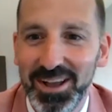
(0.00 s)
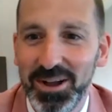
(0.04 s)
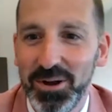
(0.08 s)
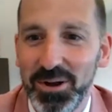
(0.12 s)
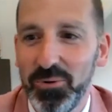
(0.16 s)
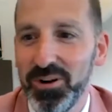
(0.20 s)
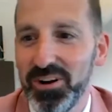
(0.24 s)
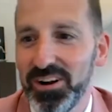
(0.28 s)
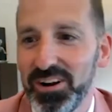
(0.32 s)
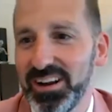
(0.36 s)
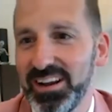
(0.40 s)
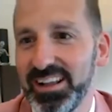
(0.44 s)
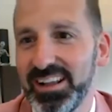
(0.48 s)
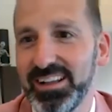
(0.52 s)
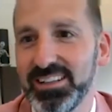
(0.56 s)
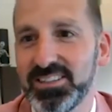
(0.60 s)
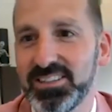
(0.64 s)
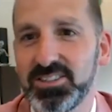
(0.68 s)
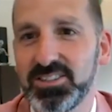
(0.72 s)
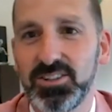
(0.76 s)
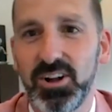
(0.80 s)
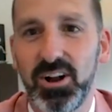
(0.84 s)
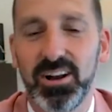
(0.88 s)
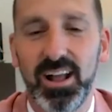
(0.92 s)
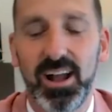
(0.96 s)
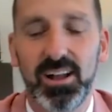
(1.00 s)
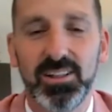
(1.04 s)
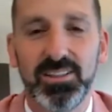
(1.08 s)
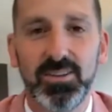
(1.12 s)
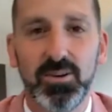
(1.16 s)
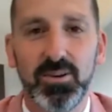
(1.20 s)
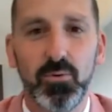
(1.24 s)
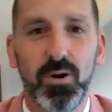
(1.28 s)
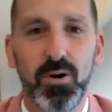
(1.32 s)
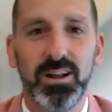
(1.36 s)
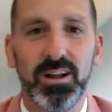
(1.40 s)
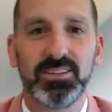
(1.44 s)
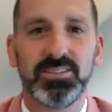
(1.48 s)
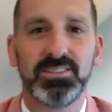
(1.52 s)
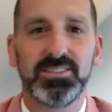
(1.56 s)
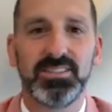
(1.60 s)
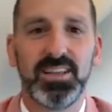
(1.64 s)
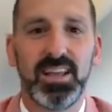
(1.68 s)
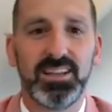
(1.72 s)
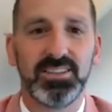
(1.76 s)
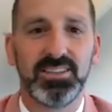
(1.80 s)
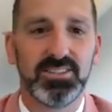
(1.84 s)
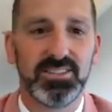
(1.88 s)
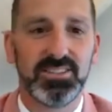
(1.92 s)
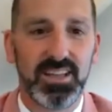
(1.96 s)
We're going to get started. I do want to
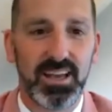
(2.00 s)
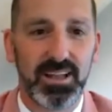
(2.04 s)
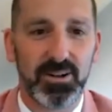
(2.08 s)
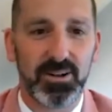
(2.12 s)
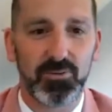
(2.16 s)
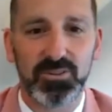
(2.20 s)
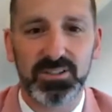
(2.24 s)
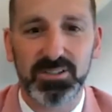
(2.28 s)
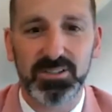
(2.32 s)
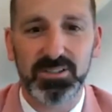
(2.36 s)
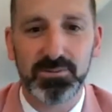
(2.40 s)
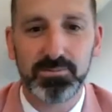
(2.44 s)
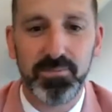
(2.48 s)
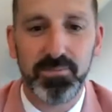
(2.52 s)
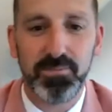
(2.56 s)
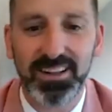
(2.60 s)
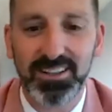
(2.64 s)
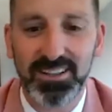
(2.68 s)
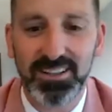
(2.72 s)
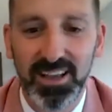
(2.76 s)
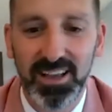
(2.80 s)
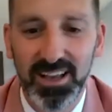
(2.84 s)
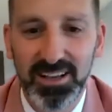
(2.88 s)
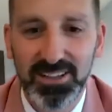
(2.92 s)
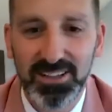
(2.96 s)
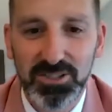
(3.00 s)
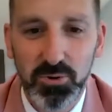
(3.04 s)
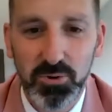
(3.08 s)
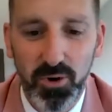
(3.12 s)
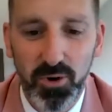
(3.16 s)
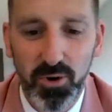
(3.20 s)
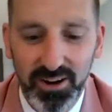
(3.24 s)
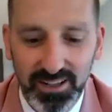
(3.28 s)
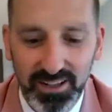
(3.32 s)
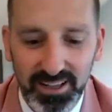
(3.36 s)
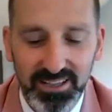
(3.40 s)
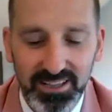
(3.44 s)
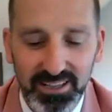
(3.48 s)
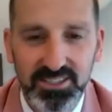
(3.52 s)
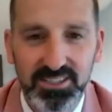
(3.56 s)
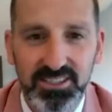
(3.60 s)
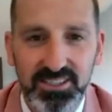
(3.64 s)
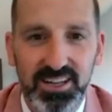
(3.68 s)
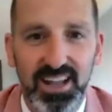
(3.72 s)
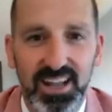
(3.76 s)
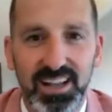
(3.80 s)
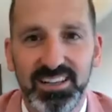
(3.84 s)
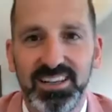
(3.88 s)
say, just out of respect to our guest today,